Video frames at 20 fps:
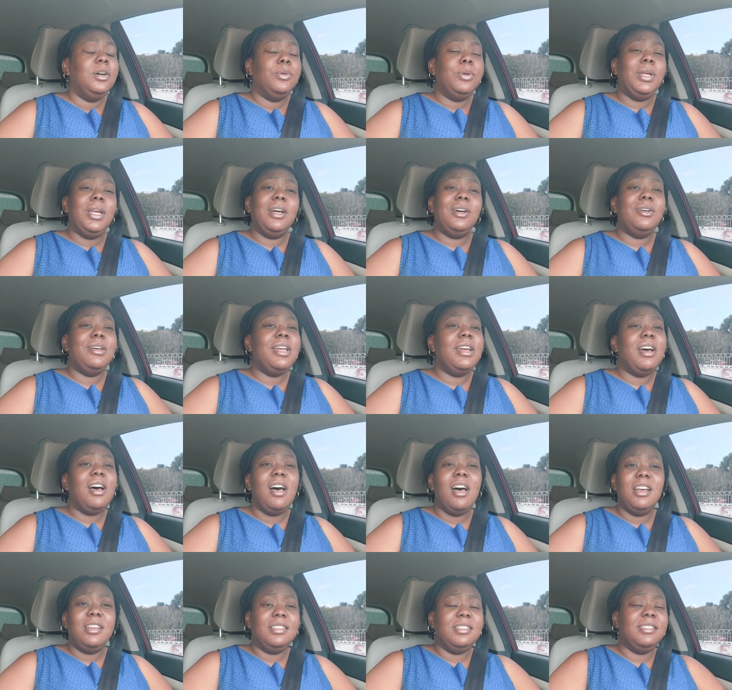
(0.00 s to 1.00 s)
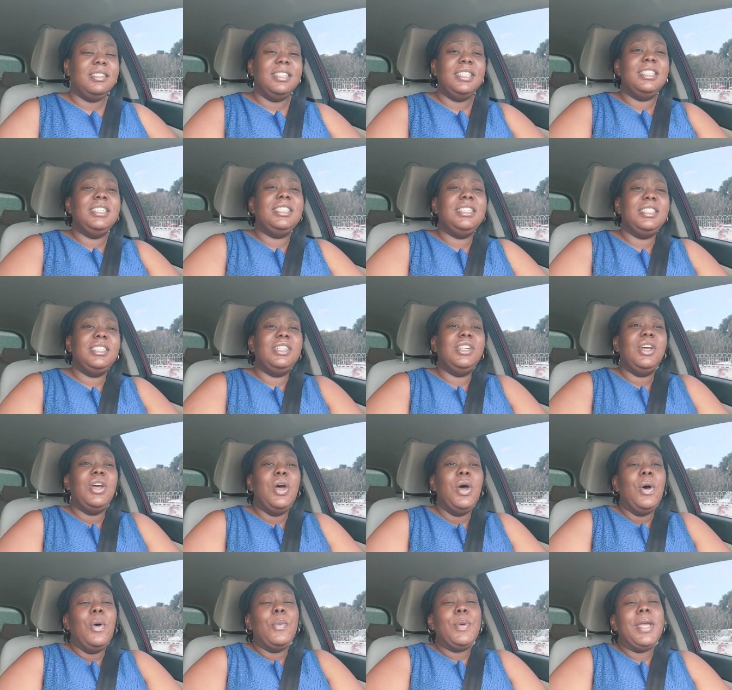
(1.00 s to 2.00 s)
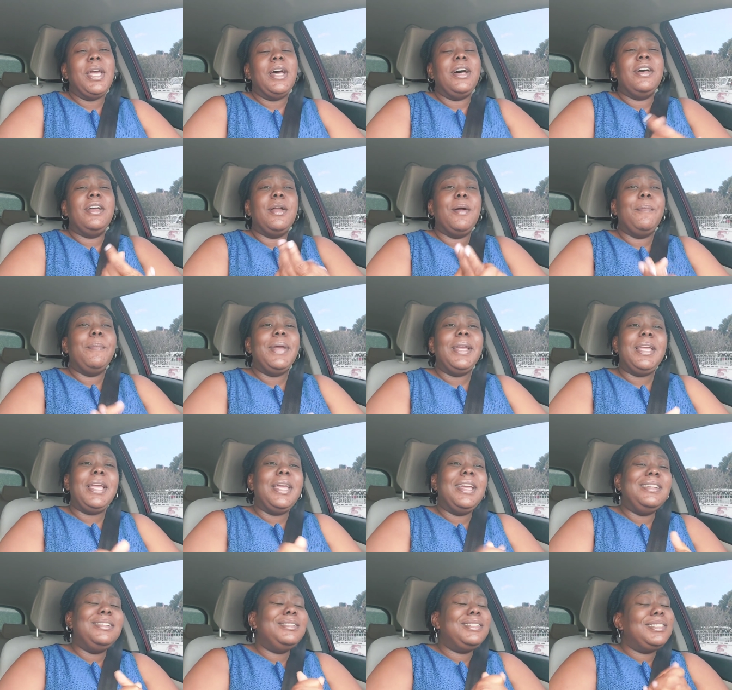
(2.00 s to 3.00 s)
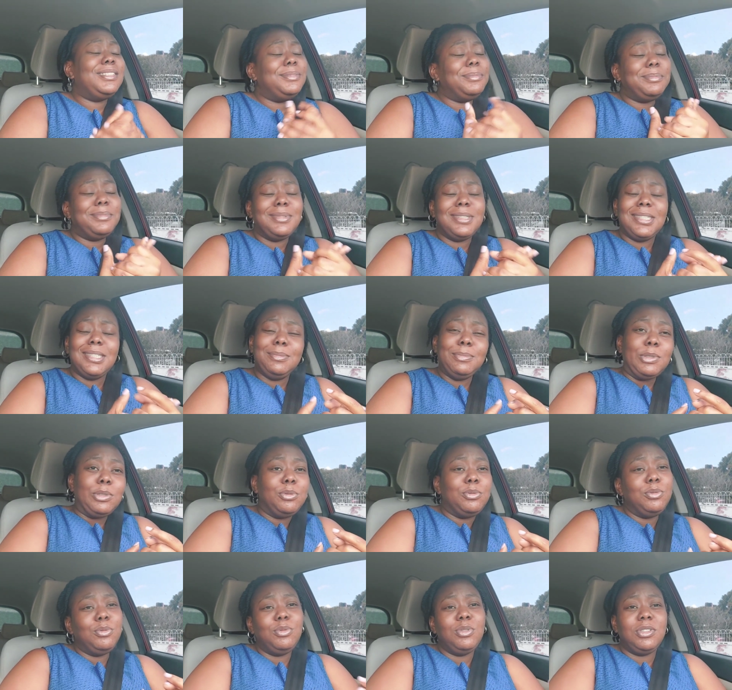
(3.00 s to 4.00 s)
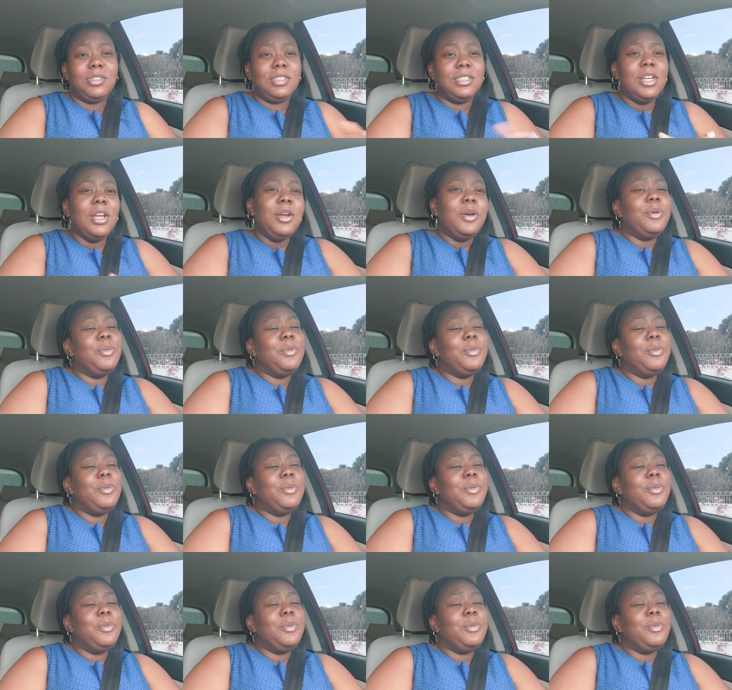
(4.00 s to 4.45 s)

we out here hustling we out here making shmoney moves